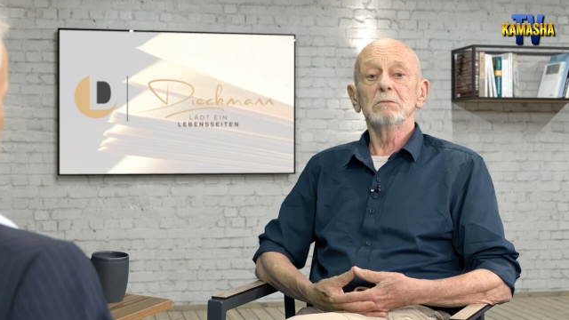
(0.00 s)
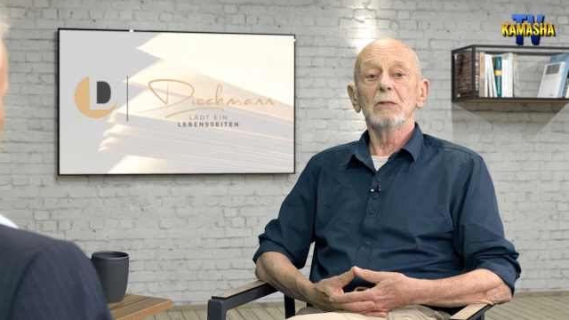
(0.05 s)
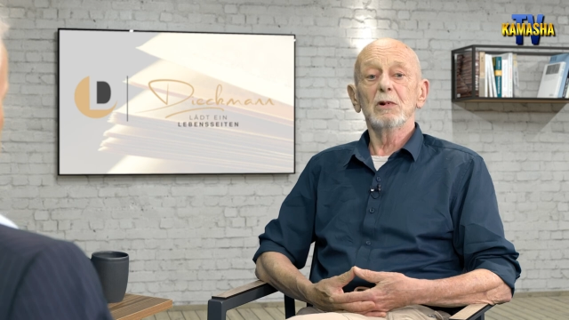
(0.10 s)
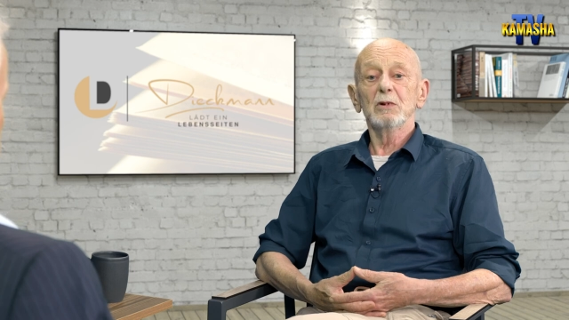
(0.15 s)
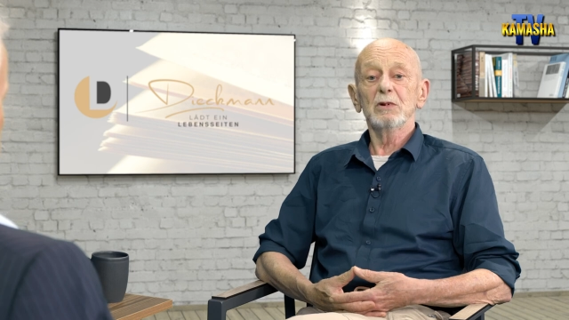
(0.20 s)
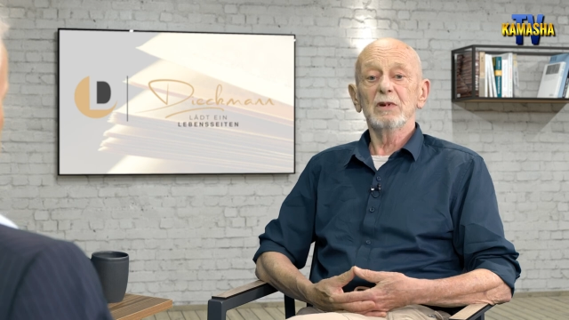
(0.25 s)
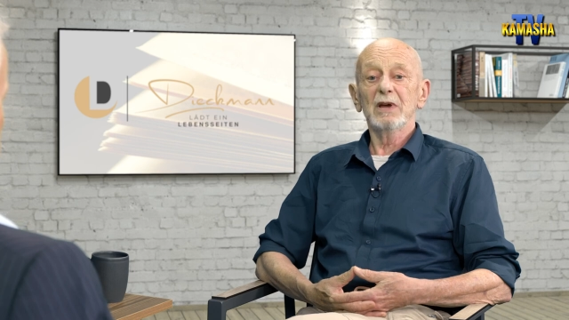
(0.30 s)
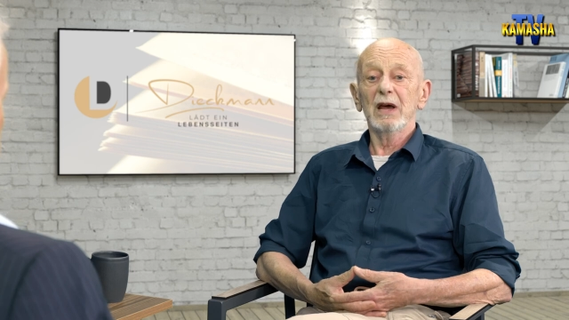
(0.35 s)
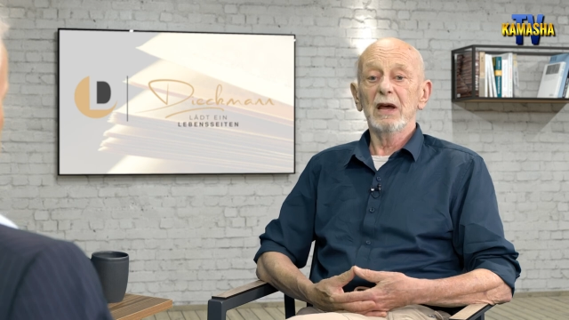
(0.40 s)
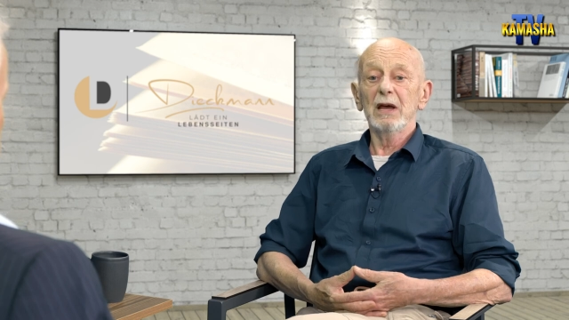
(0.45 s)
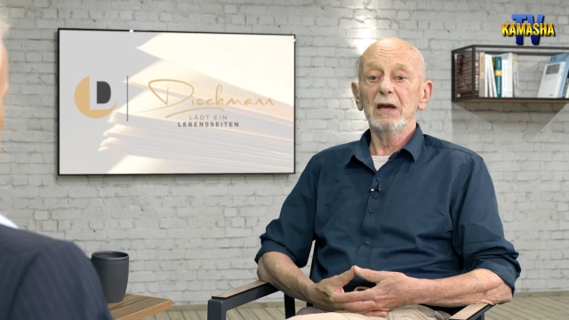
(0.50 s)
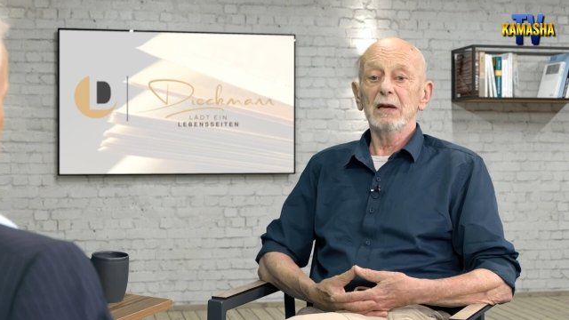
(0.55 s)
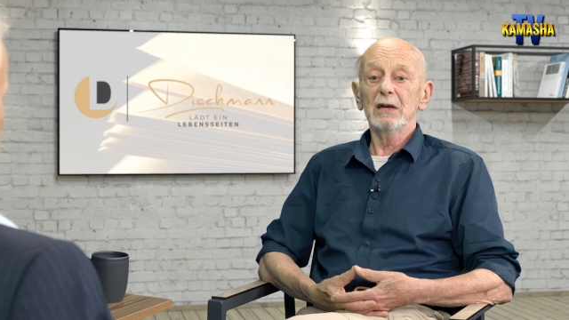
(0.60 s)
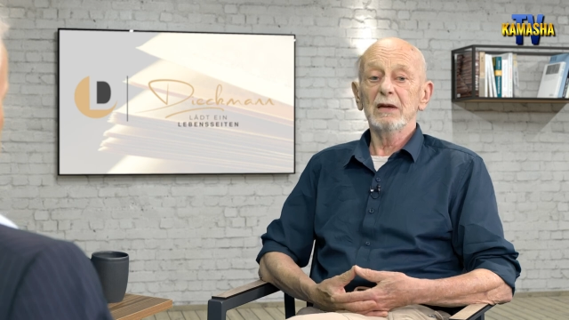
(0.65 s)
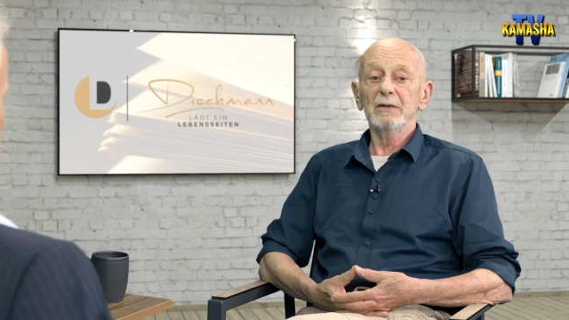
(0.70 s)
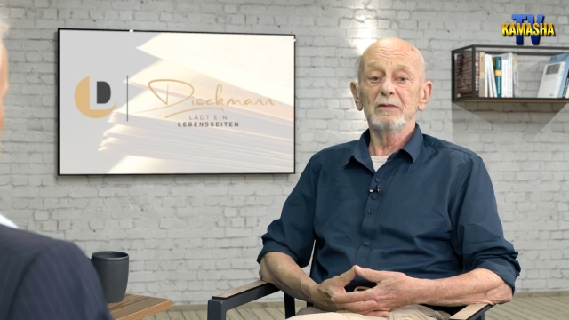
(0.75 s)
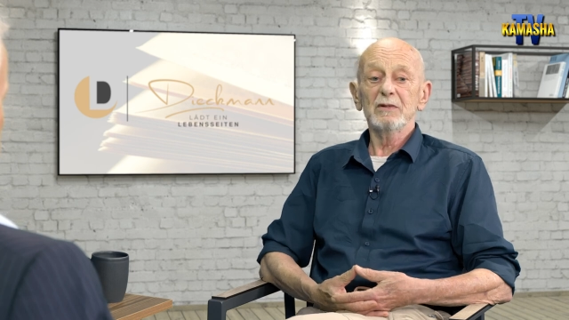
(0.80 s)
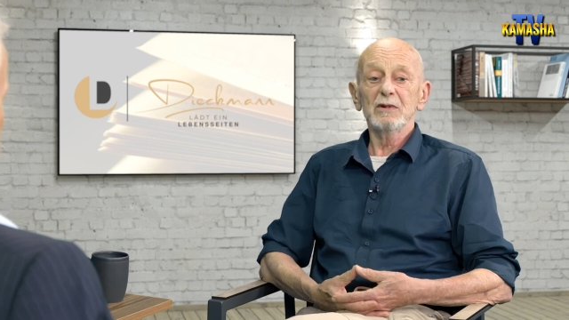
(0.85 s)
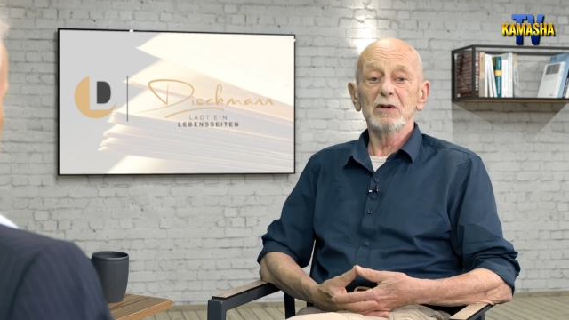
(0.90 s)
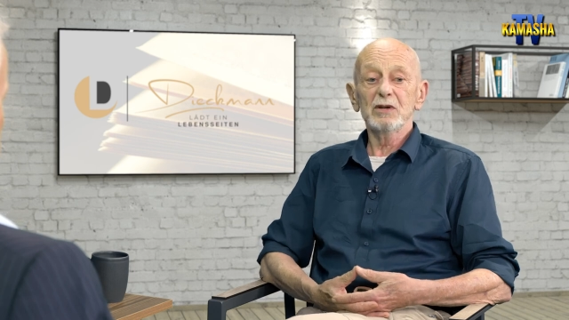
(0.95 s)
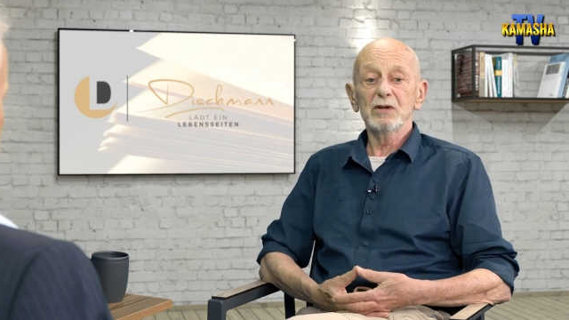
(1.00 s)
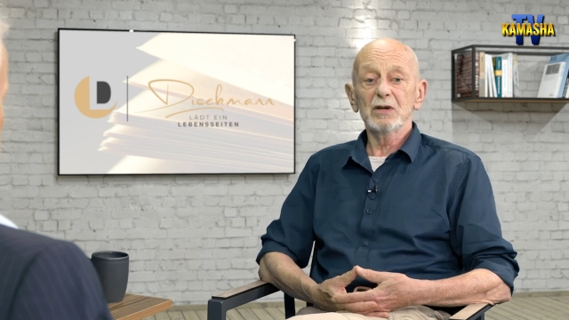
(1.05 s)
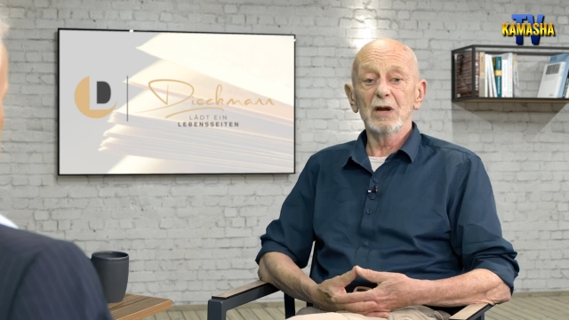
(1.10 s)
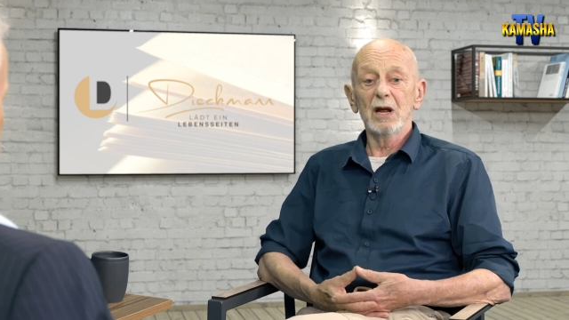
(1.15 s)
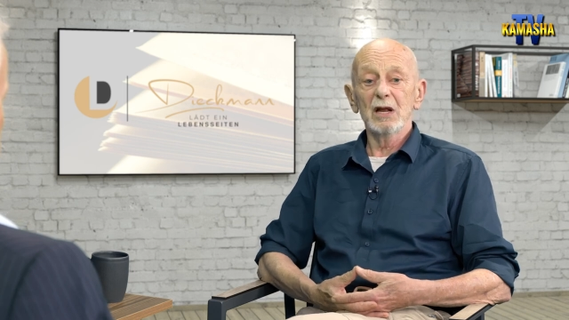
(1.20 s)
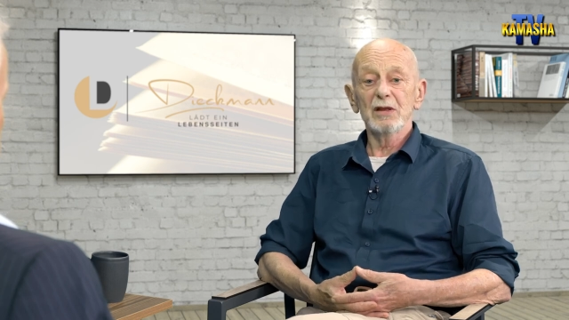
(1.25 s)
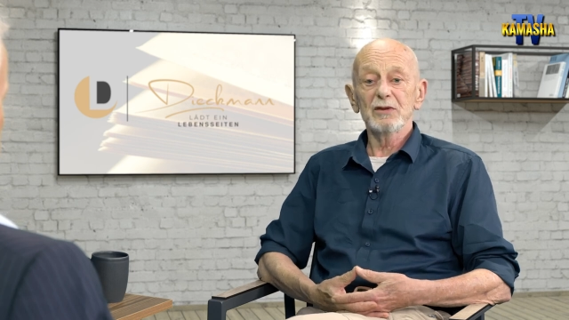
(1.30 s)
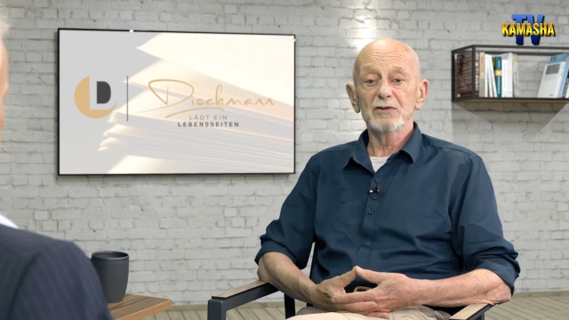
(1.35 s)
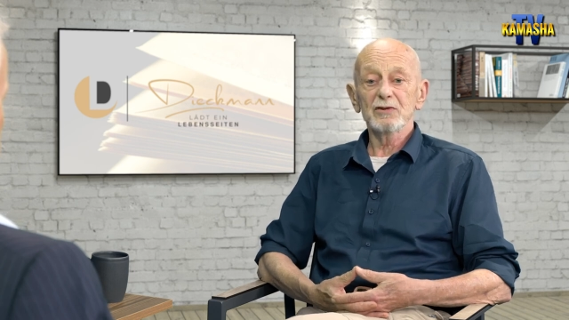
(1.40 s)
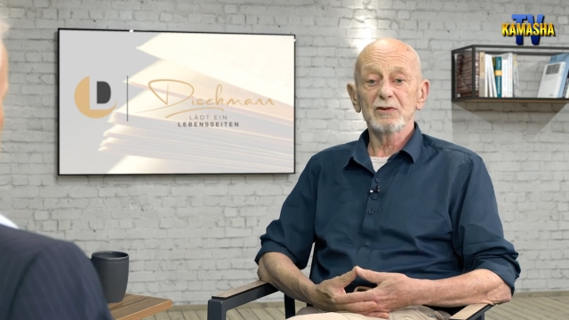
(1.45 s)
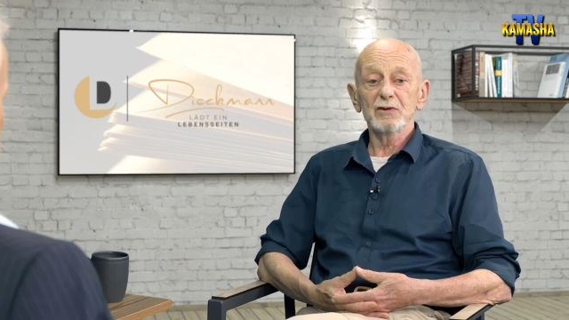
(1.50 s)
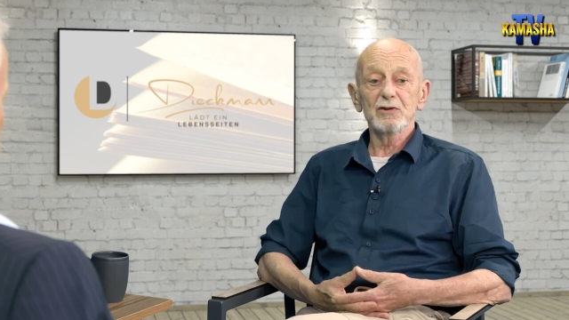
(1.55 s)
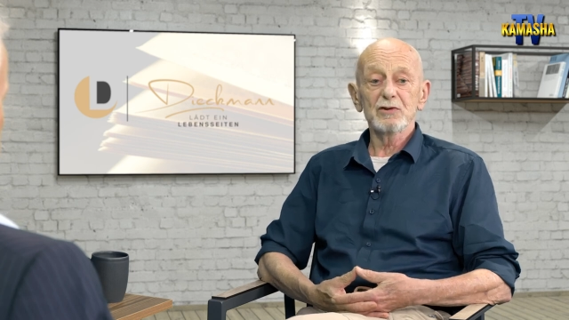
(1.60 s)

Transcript: okay, give it a chance.